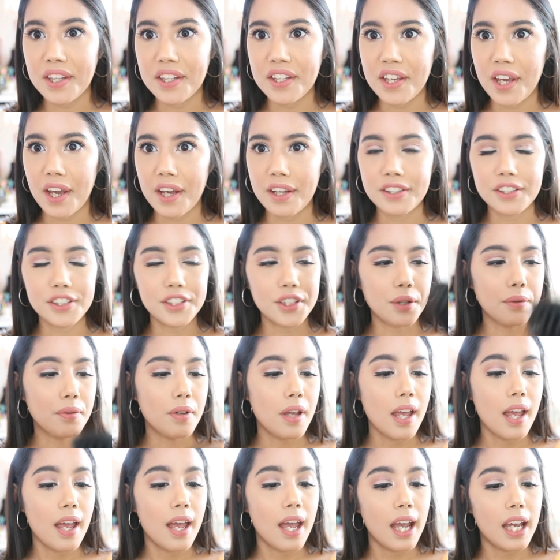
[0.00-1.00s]
yeah, so
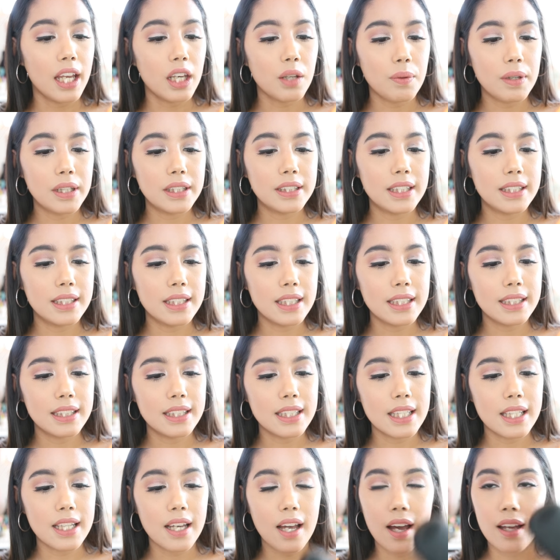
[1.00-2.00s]
anyways, this is
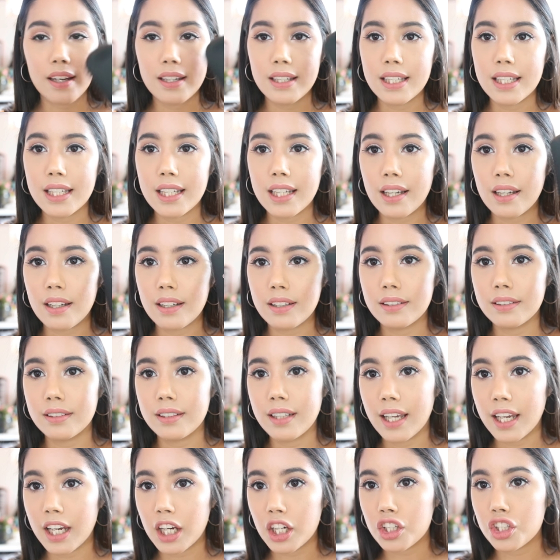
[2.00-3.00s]
the Amika
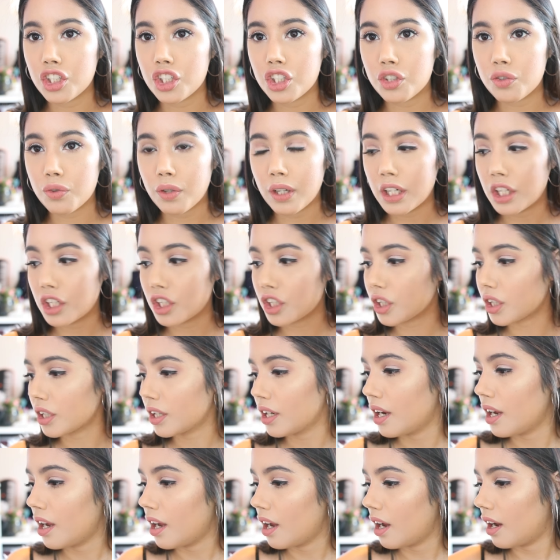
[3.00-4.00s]
hair straightener.
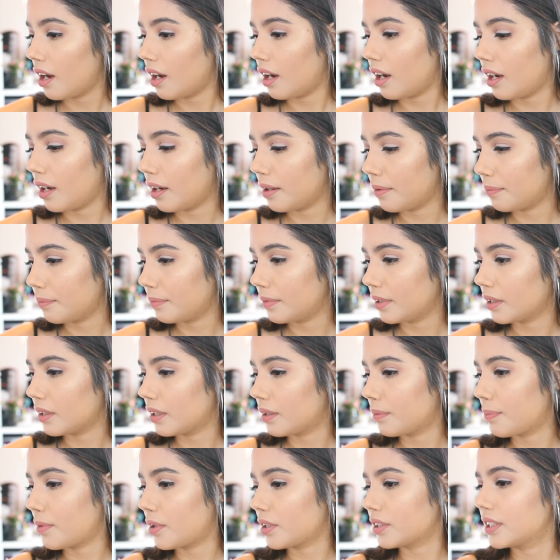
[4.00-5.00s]
Um,
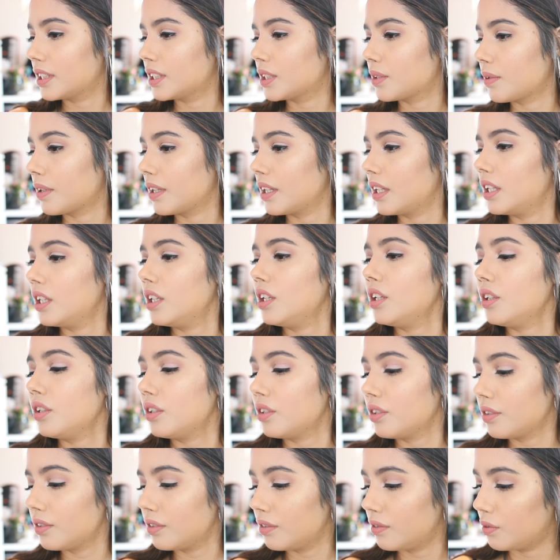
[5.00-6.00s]
right
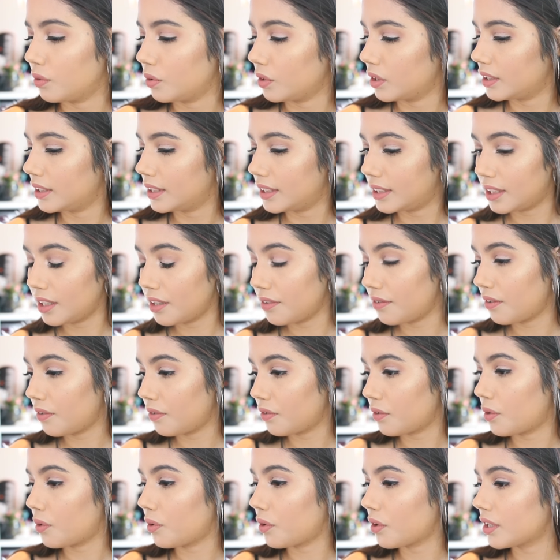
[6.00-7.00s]
here, full of stuff, of
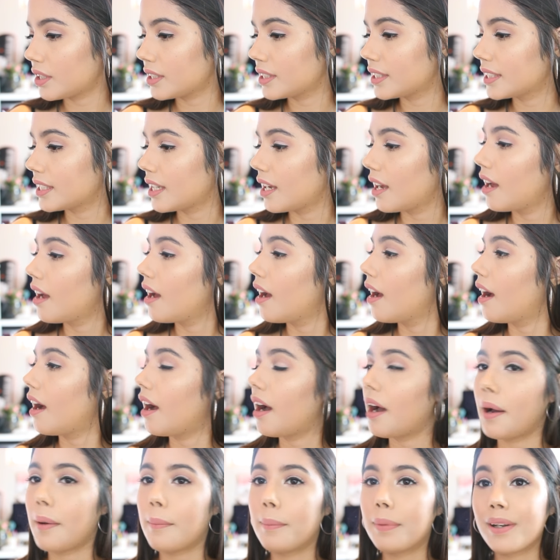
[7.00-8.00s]
course.
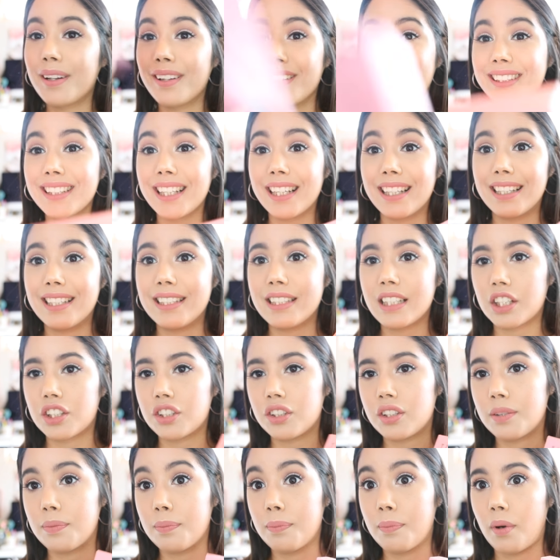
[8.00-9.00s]
Um, but it looks like this,
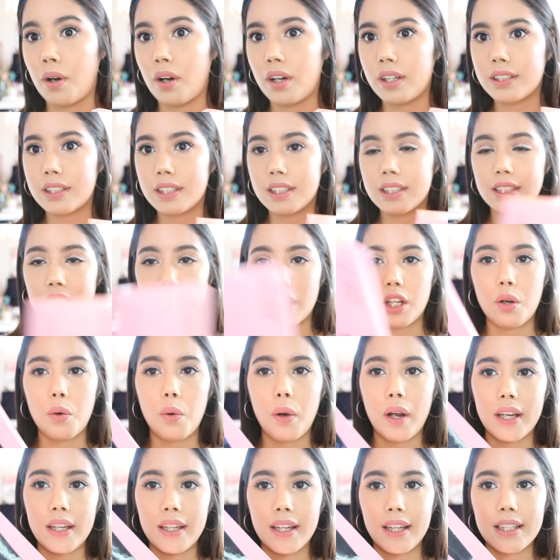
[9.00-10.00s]
actually the box is like
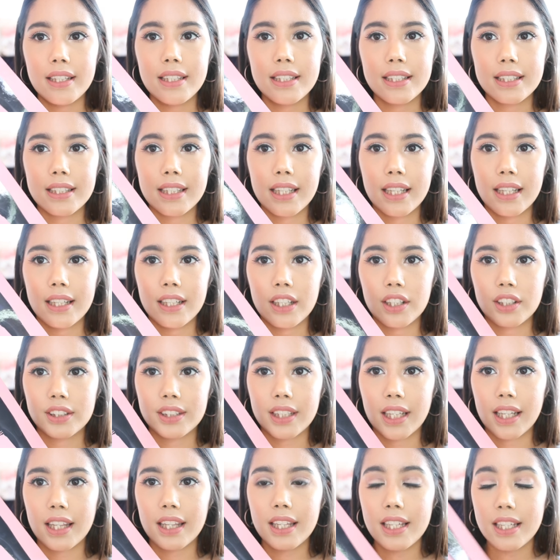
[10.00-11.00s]
quite nice.
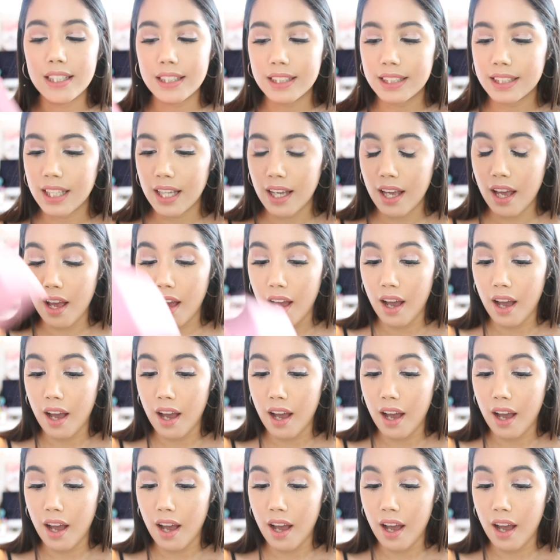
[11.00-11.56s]
looks like this.